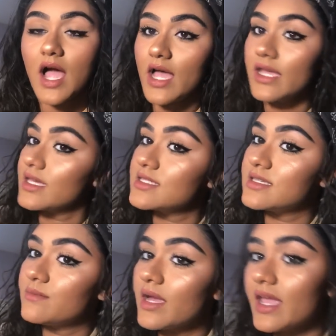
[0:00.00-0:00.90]
I
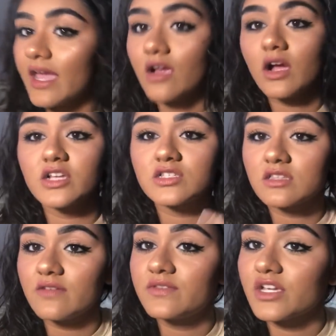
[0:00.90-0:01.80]
did my hair, I
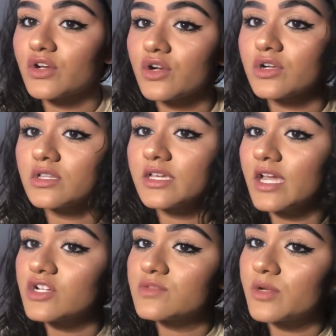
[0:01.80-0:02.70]
just left it curly,
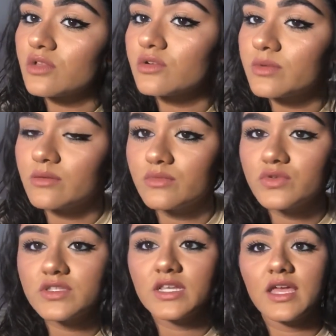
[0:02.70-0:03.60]
I just put a little bit of
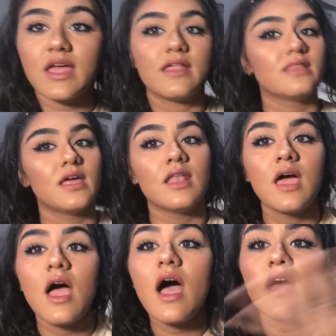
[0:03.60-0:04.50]
mousse in it, and then
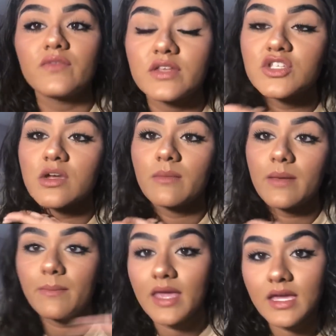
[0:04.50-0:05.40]
I finished up
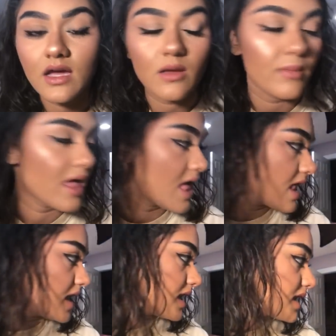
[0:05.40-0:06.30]
my makeup
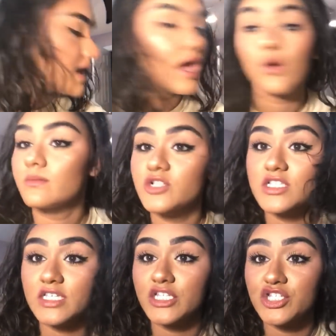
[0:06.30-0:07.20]
and now I'm
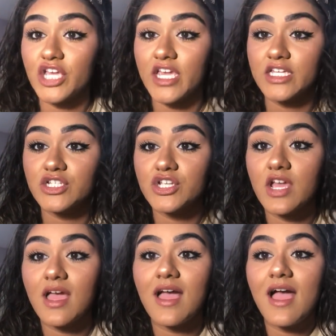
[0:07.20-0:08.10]
just gonna change
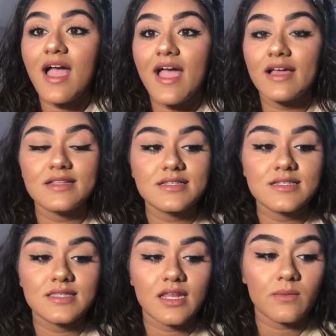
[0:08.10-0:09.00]
and
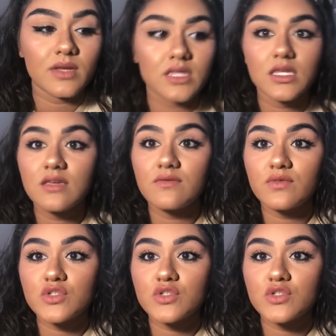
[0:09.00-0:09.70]
then I'm gonna leave.